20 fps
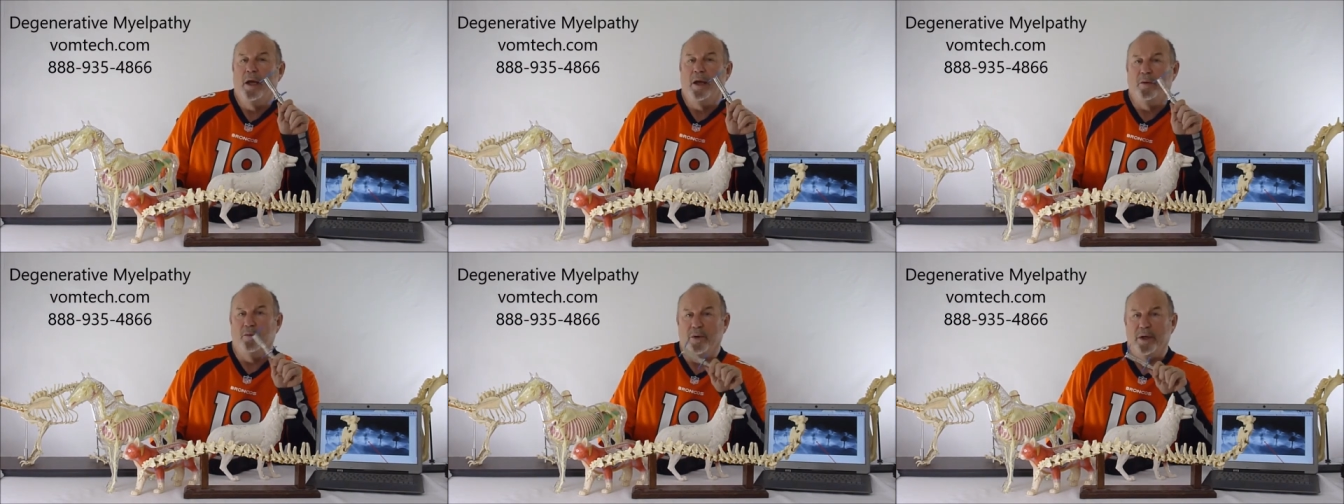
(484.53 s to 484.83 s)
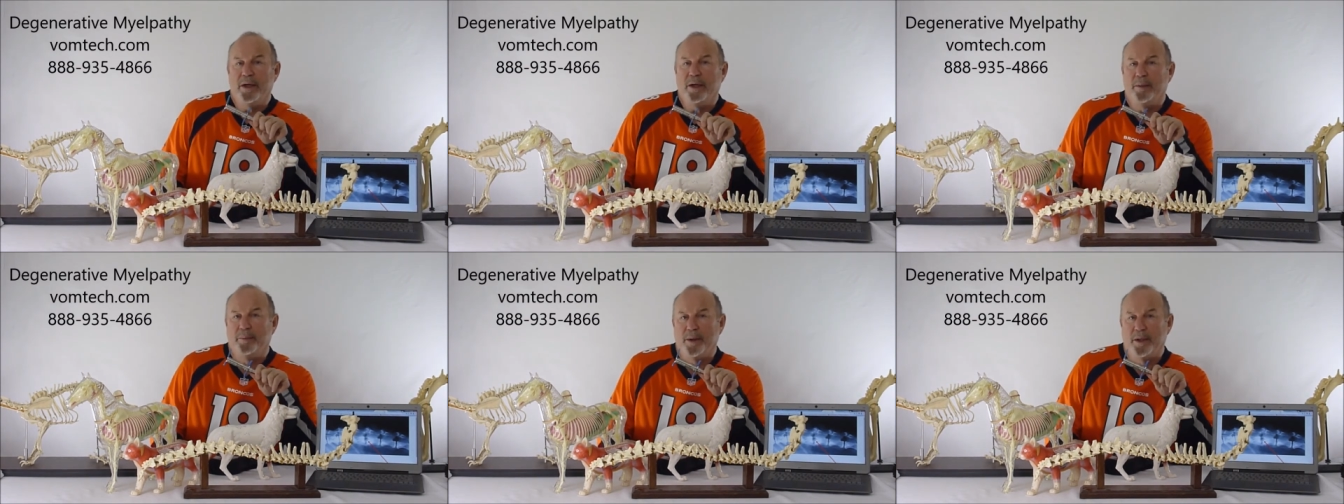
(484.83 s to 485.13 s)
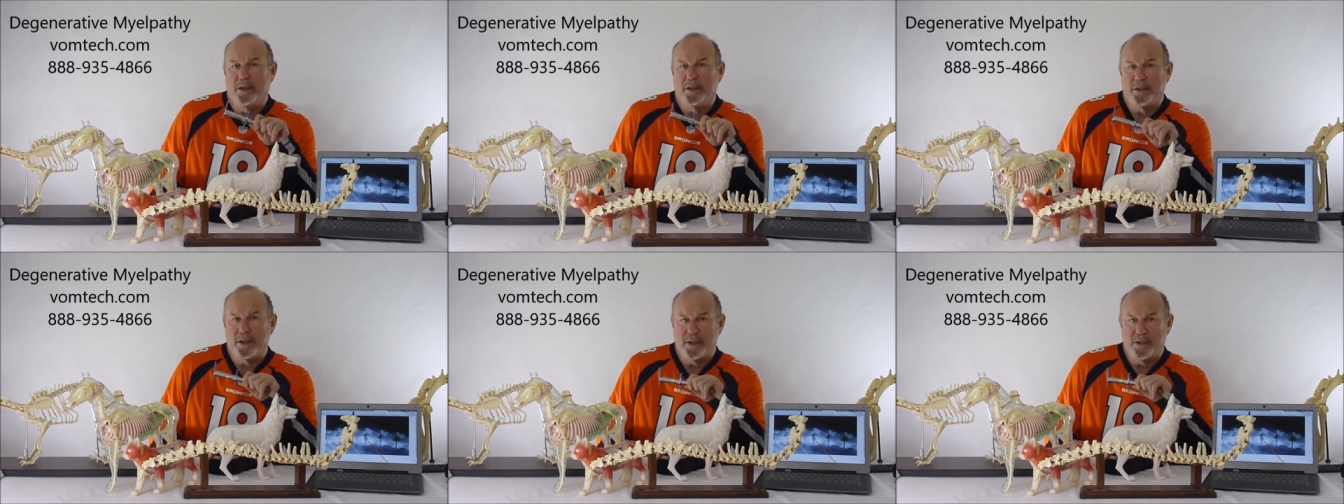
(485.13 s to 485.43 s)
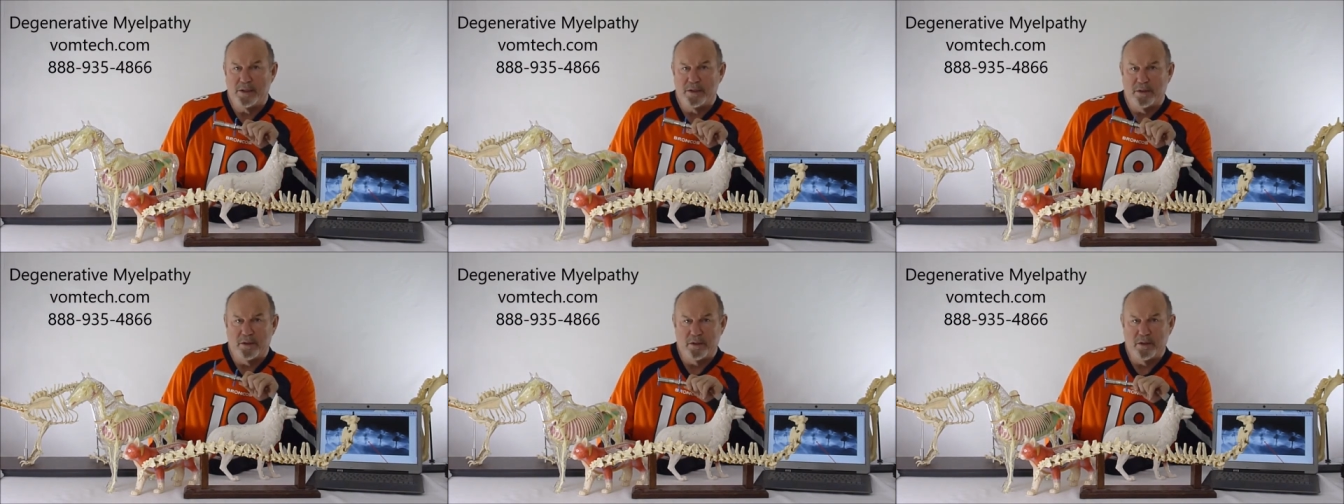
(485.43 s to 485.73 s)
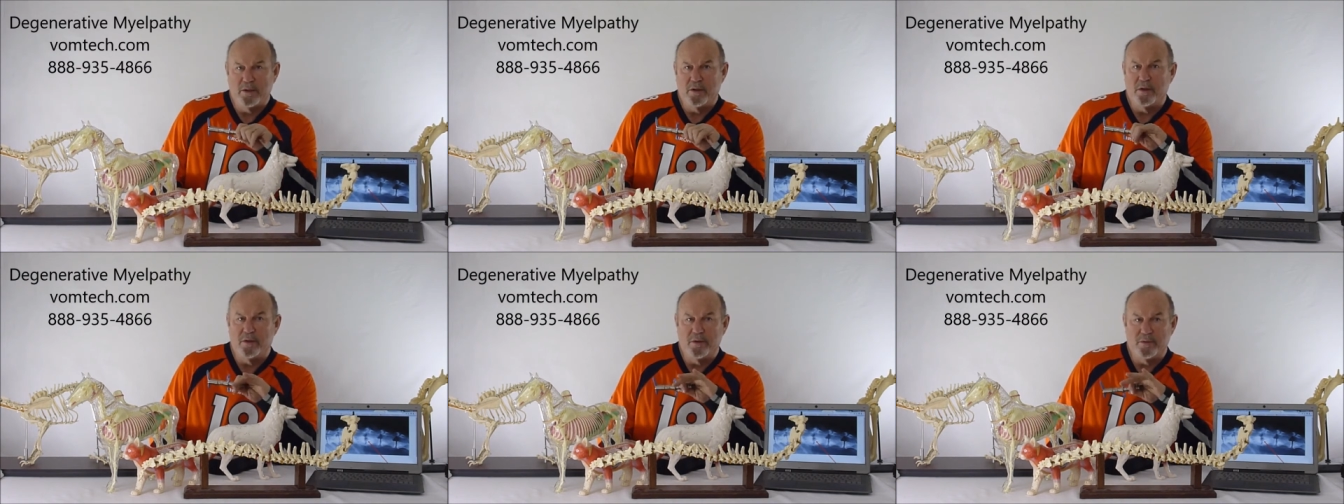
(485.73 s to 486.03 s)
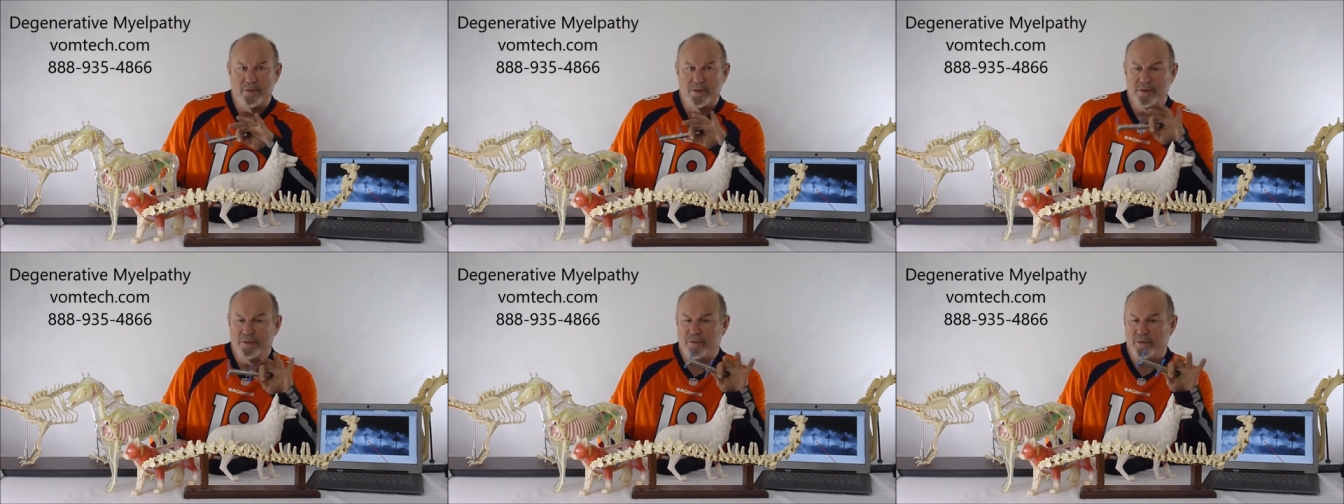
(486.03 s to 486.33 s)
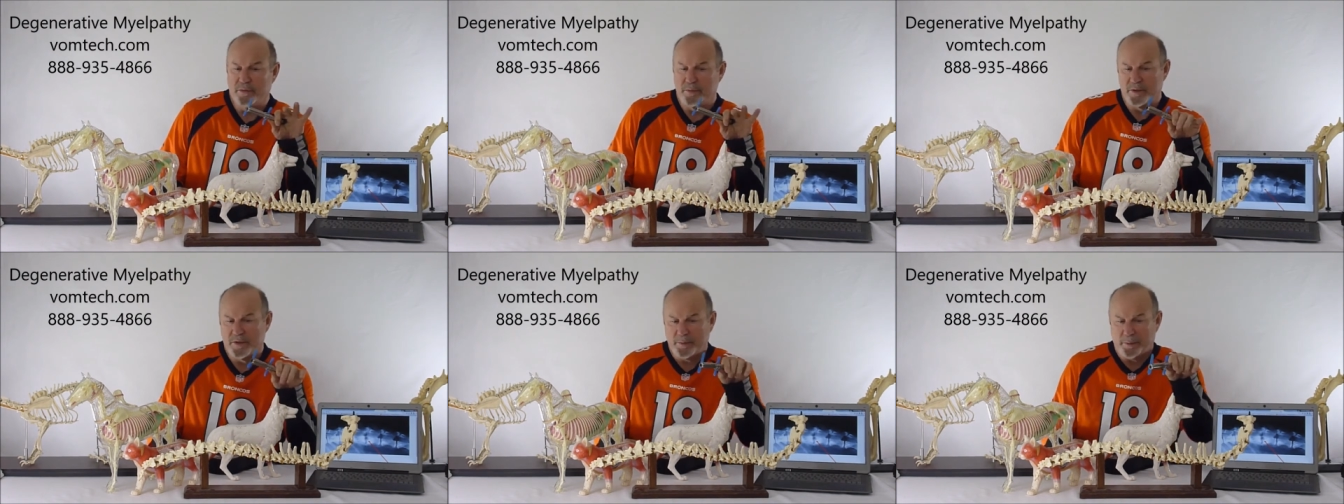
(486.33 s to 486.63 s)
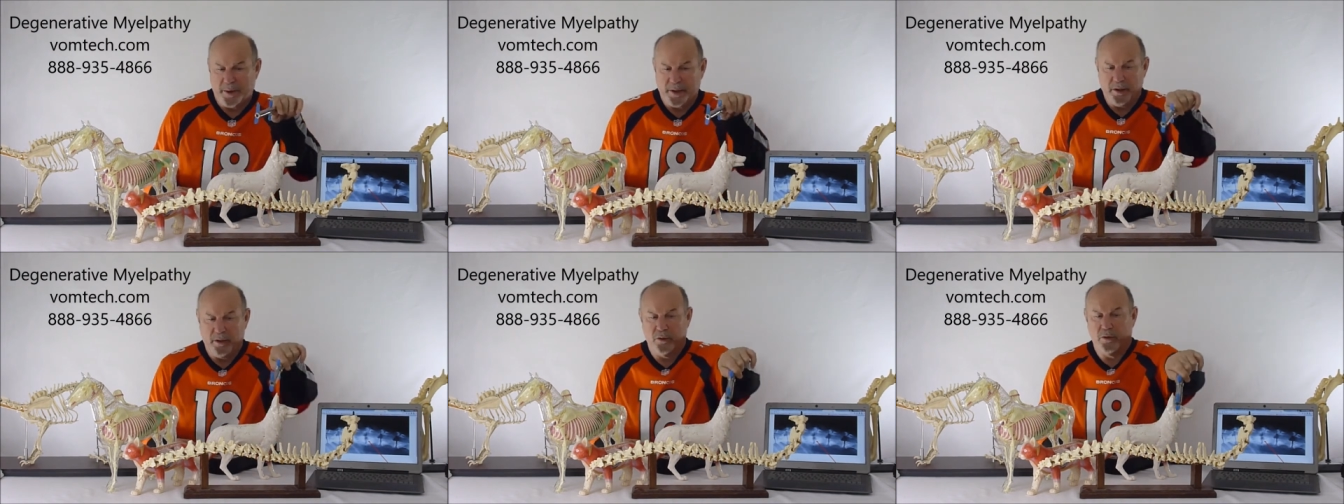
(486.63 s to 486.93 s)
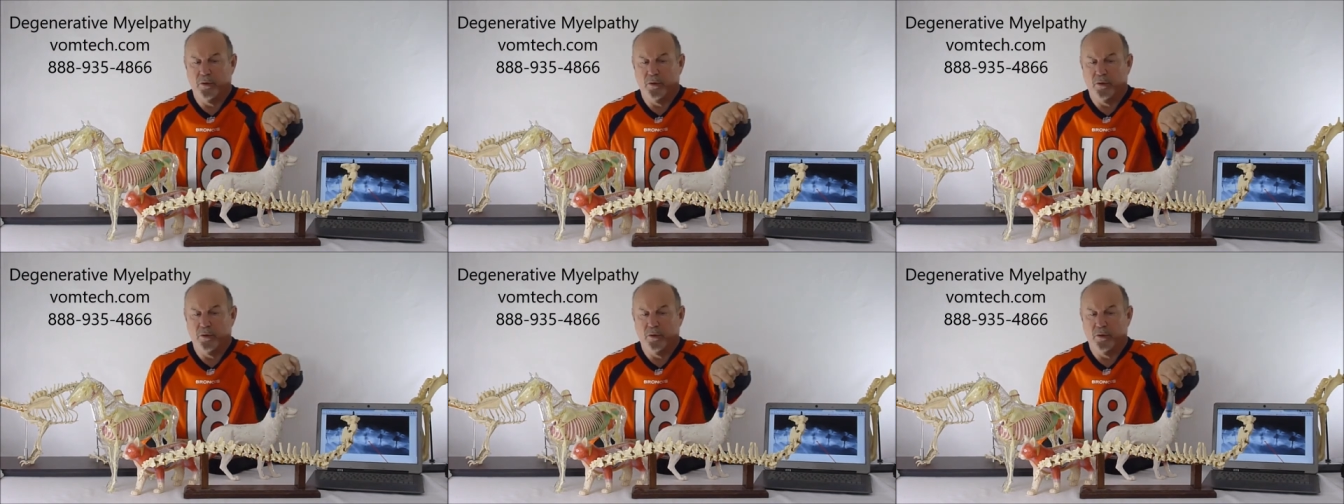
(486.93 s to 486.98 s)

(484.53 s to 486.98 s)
and rehabilitates the nerves from the spinal